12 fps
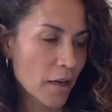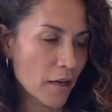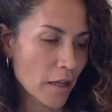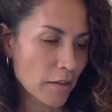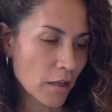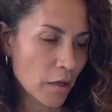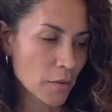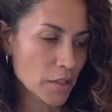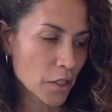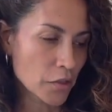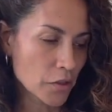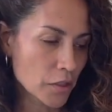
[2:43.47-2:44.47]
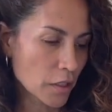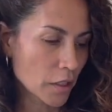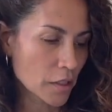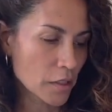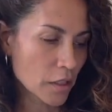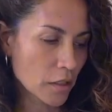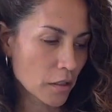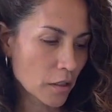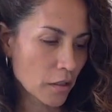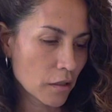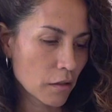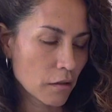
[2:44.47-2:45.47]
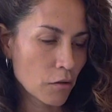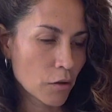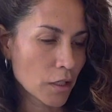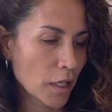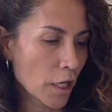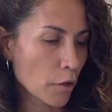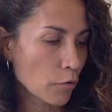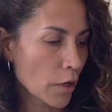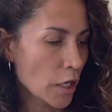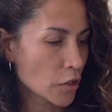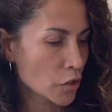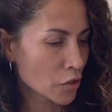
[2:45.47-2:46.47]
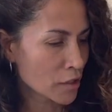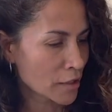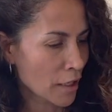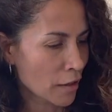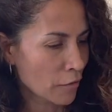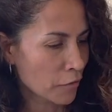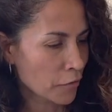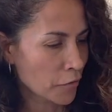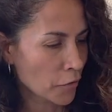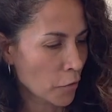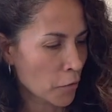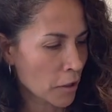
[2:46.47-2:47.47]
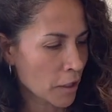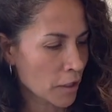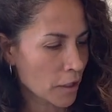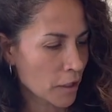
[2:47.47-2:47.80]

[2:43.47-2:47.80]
and I thought it was interesting because you can kind of rate yourself, or